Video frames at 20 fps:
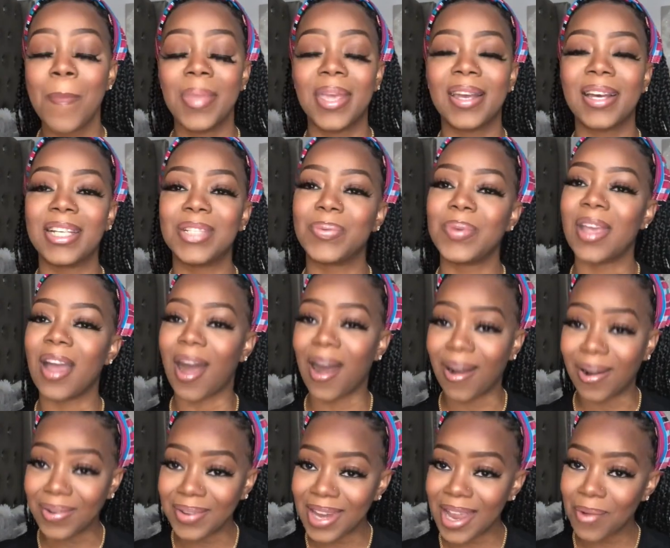because we
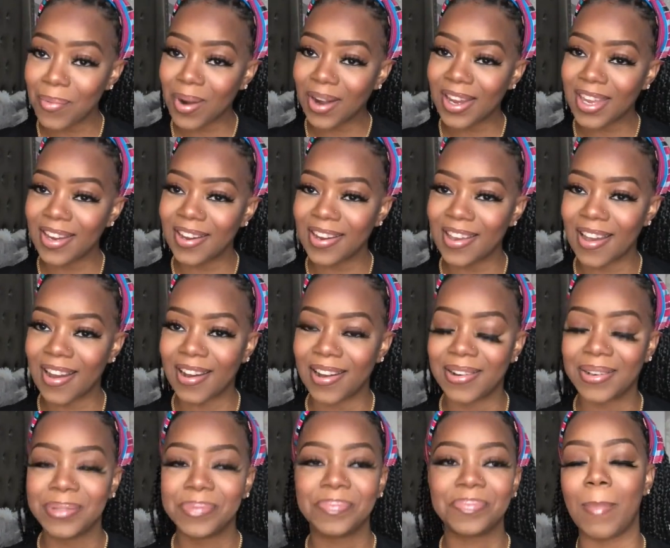all network here,
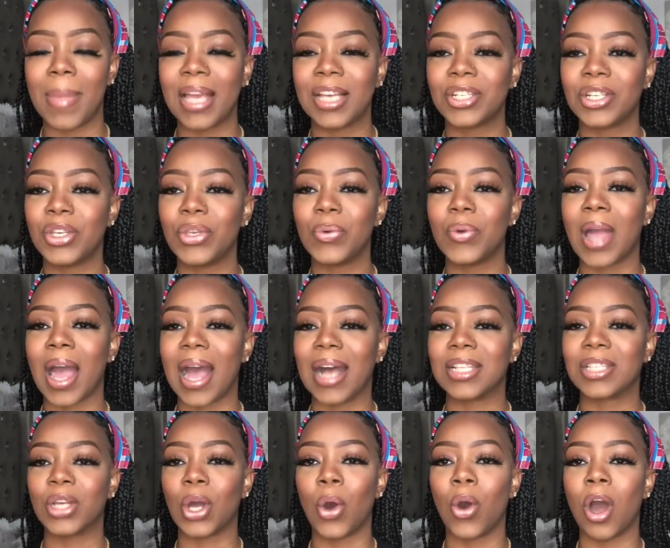y'all. Make sure you
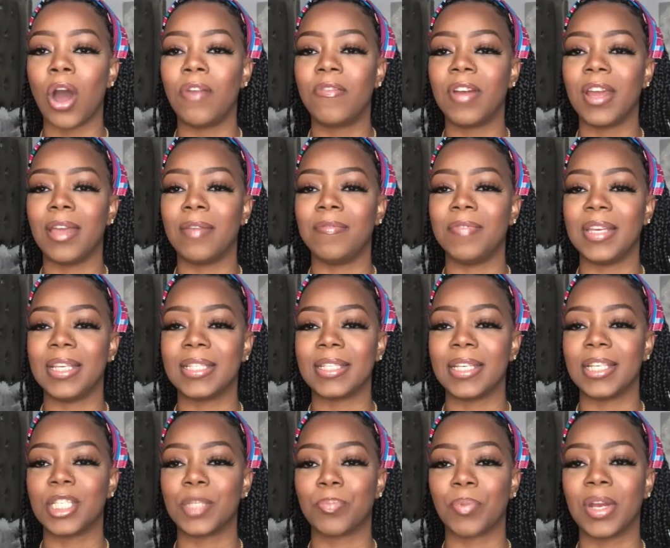guys go over and
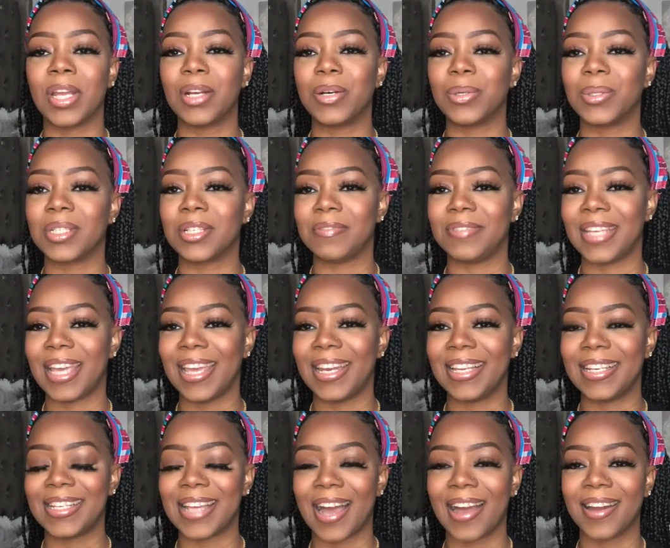visit
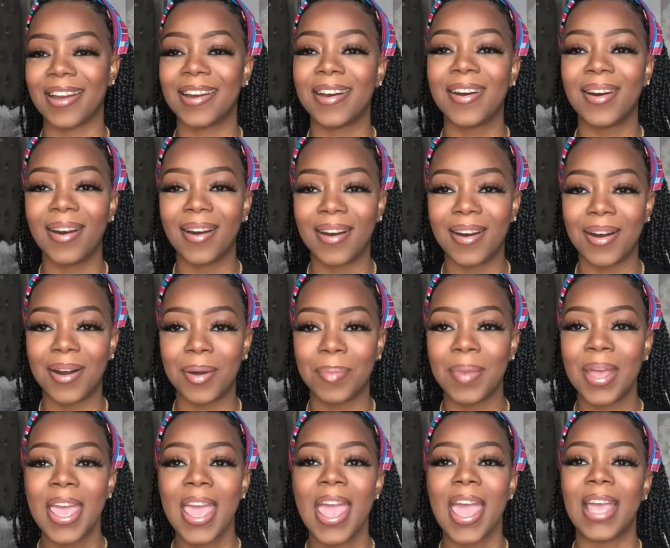
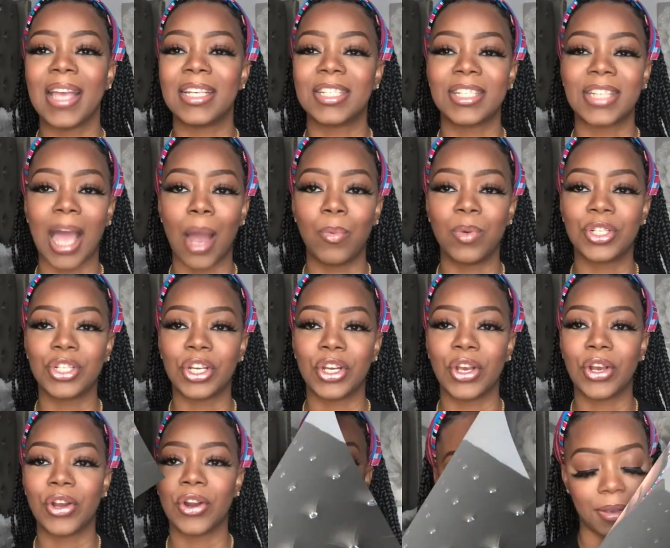sprinklesofdanni.com and shop with your
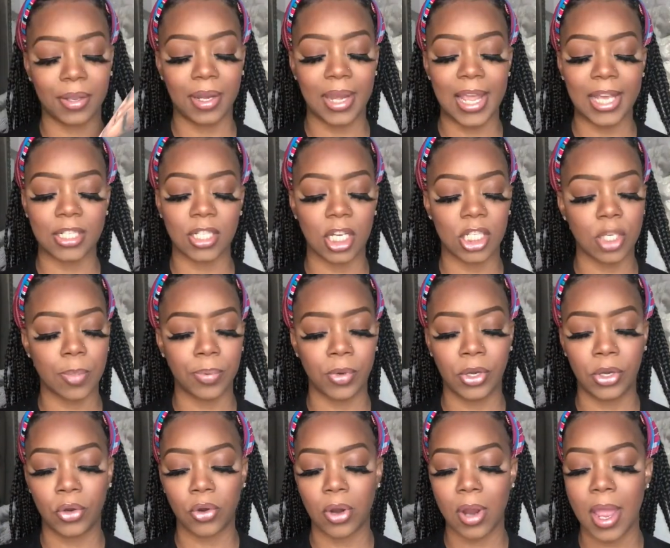girl. The next
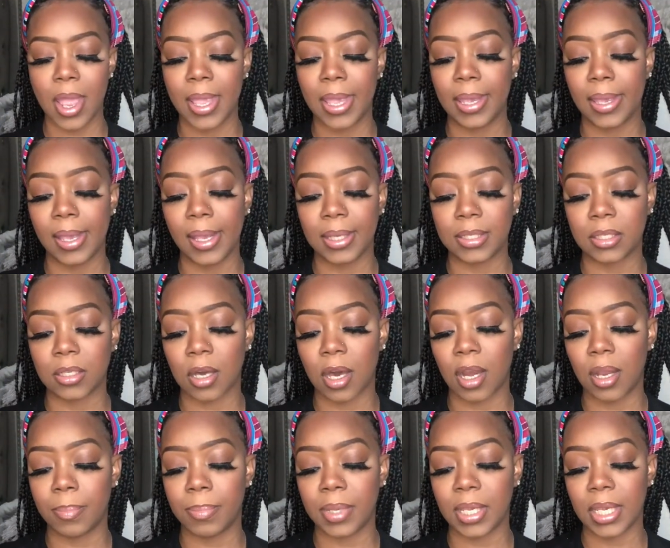entrepreneur is going
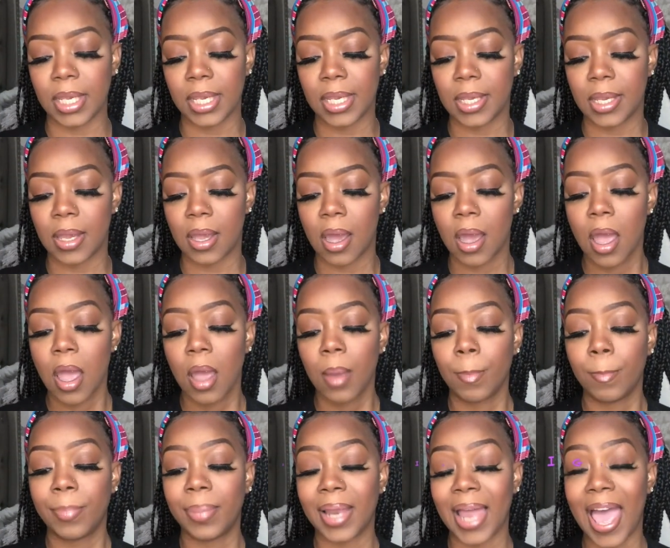to be
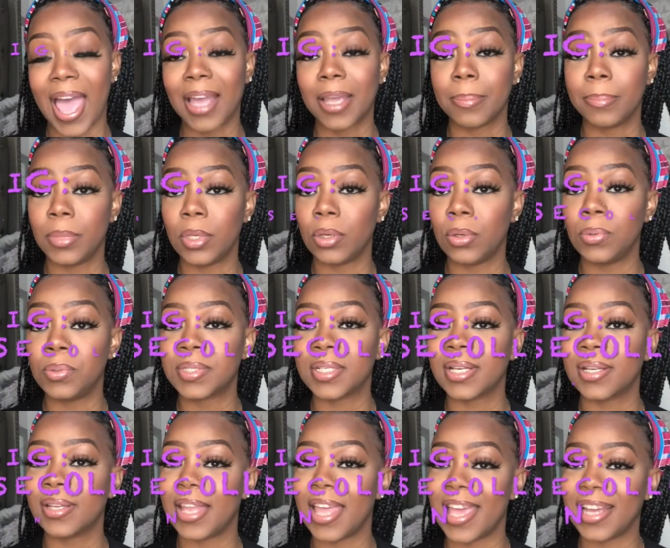Black Muse
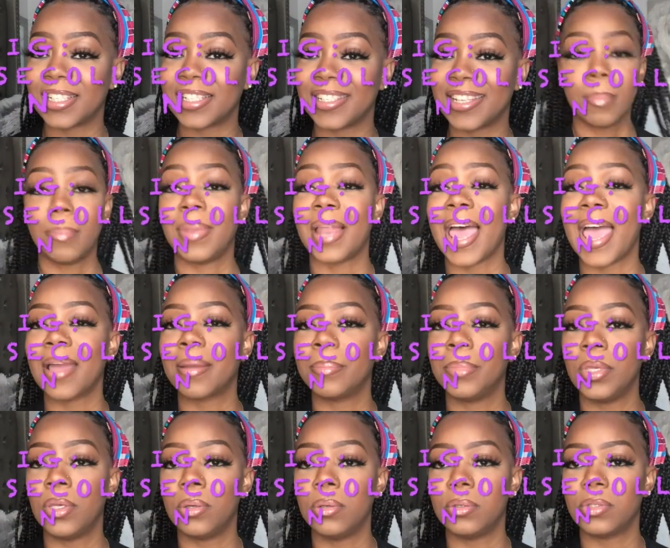Collection. Black
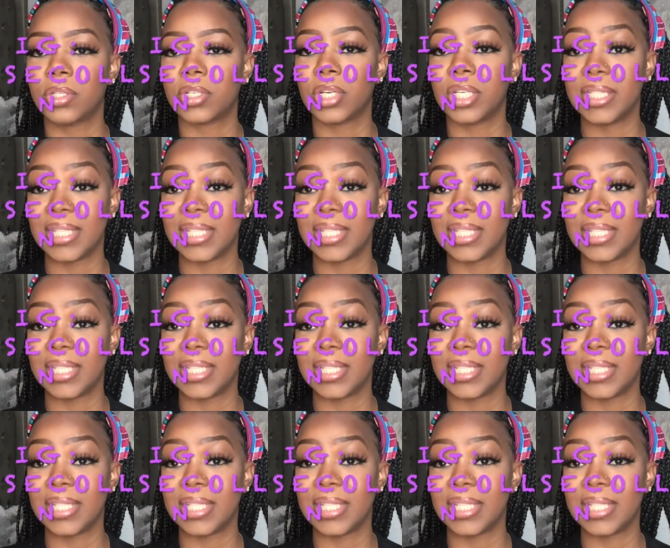Muse,